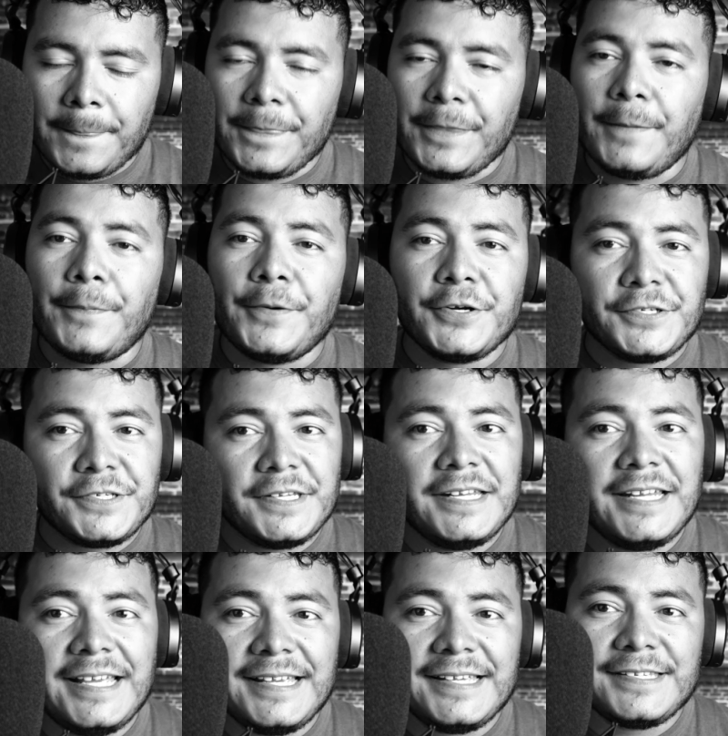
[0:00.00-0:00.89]
the
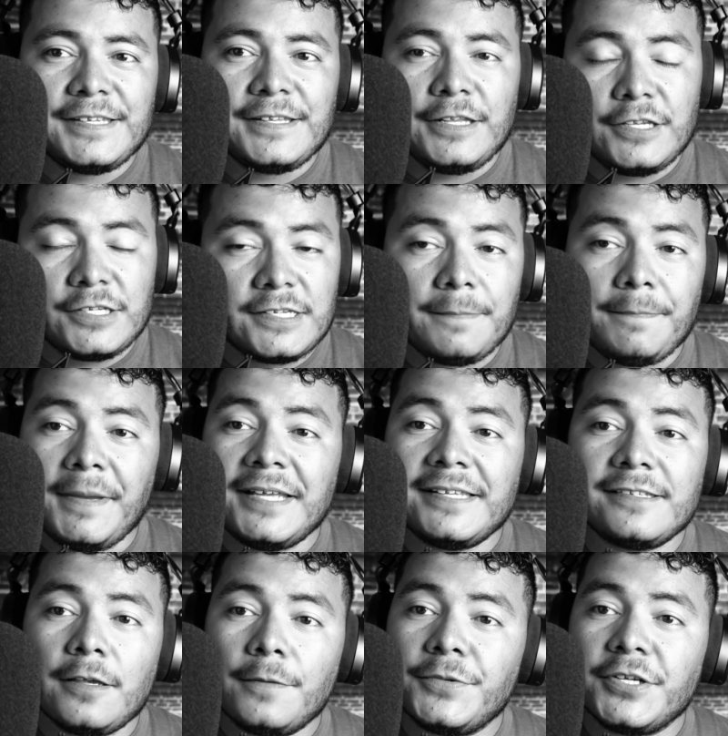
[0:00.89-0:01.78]
person is, the
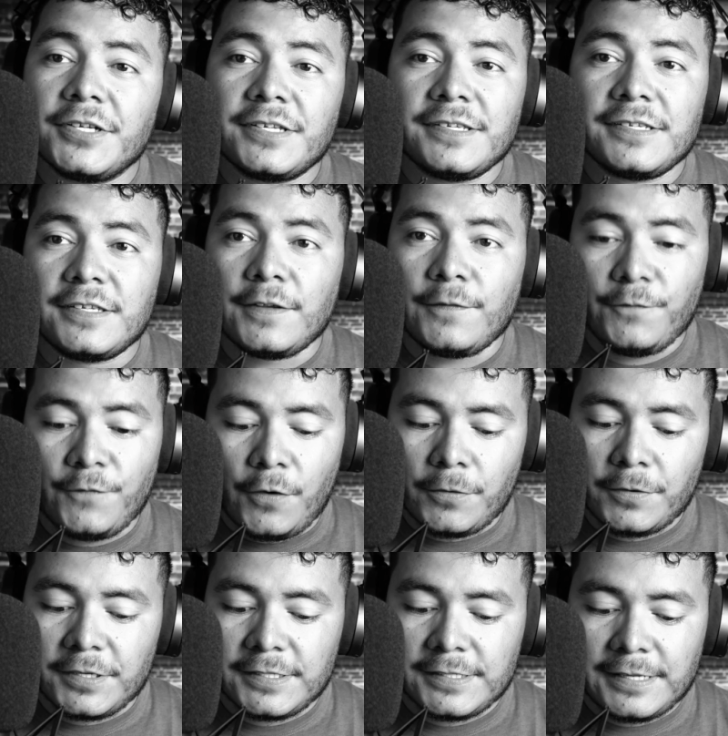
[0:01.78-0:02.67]
main subject is in
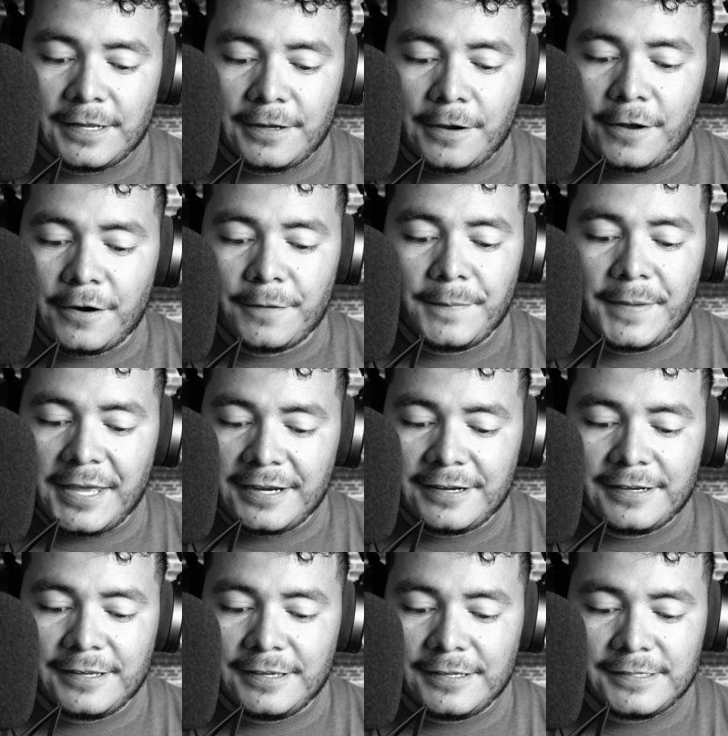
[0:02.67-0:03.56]
focus, like
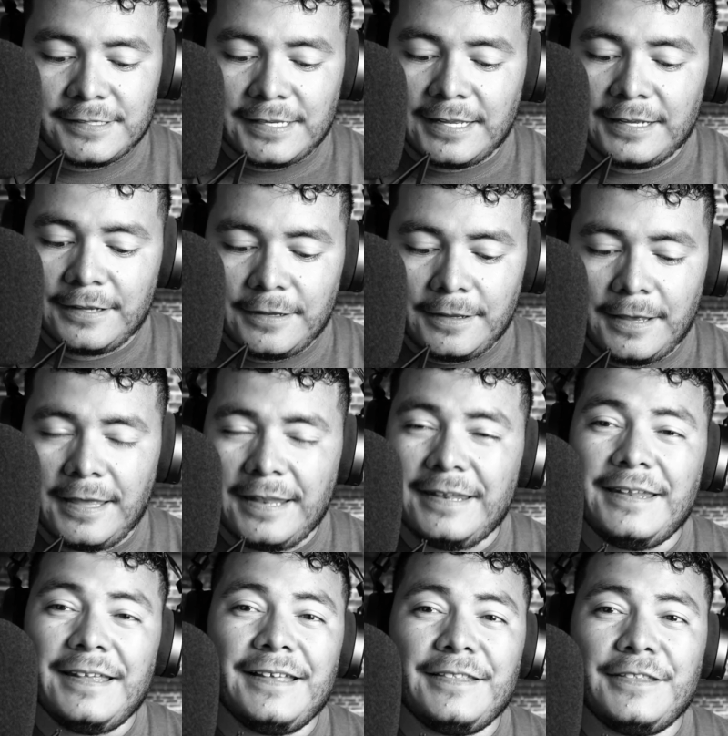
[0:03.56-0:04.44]
automatically. It's like,
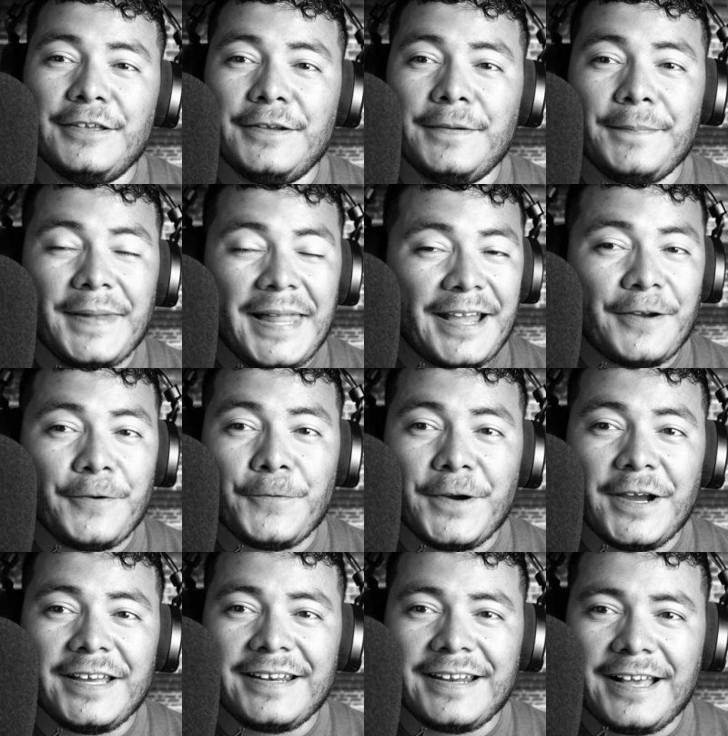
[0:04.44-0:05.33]
and the black and white,